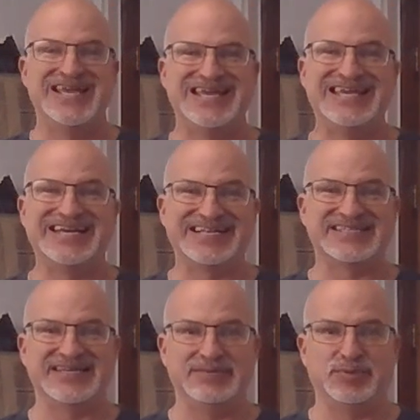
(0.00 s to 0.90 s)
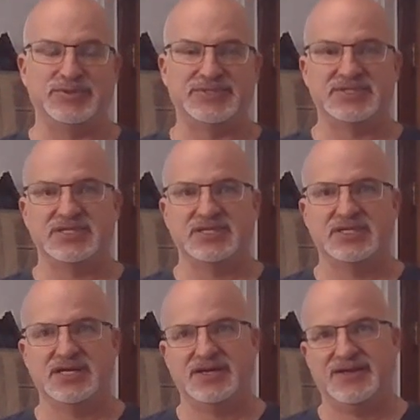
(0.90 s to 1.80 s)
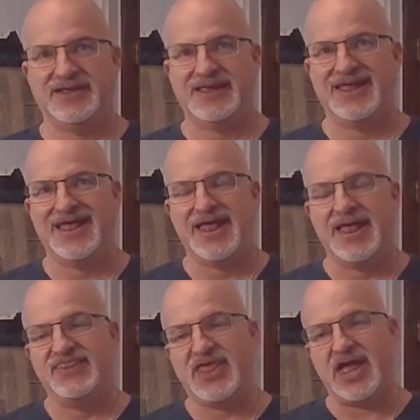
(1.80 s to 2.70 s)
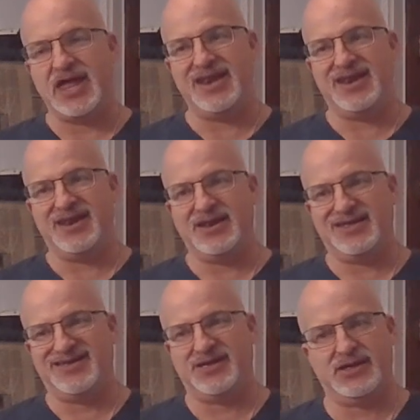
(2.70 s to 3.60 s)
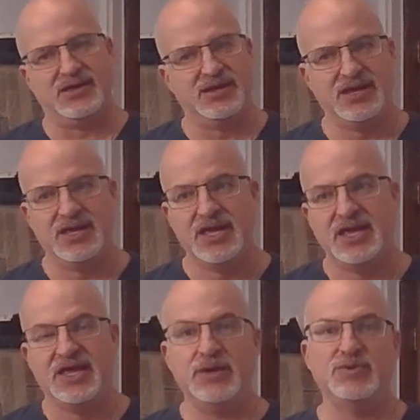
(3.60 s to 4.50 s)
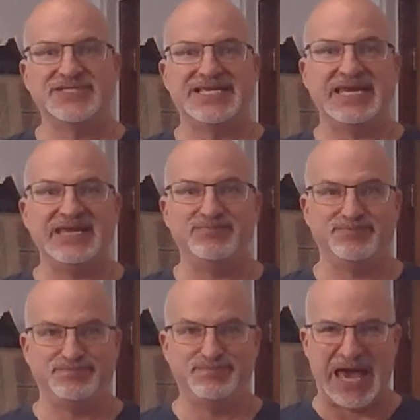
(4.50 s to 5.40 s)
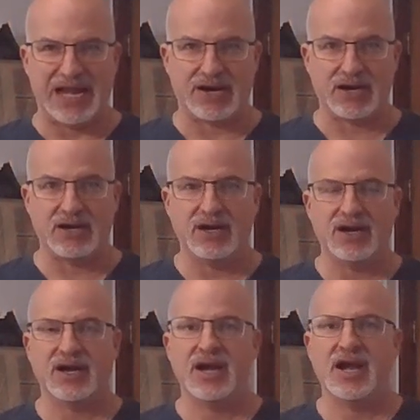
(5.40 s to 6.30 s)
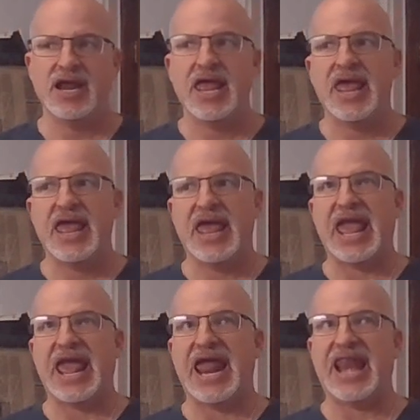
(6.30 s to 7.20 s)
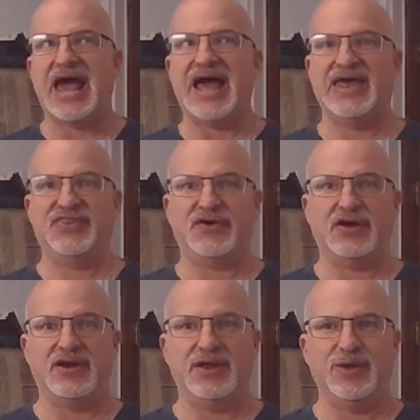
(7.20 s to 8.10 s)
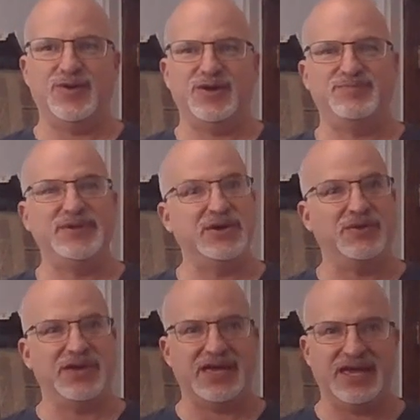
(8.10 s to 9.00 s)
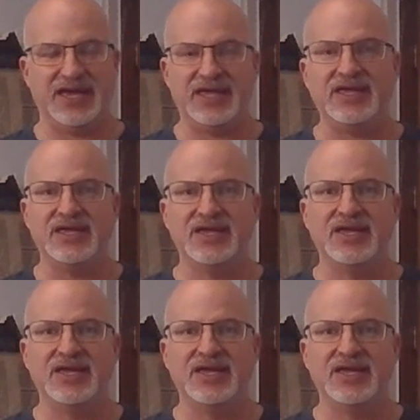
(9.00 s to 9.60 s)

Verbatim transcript: He got staples. Then he was getting better, and I thought it would be okay.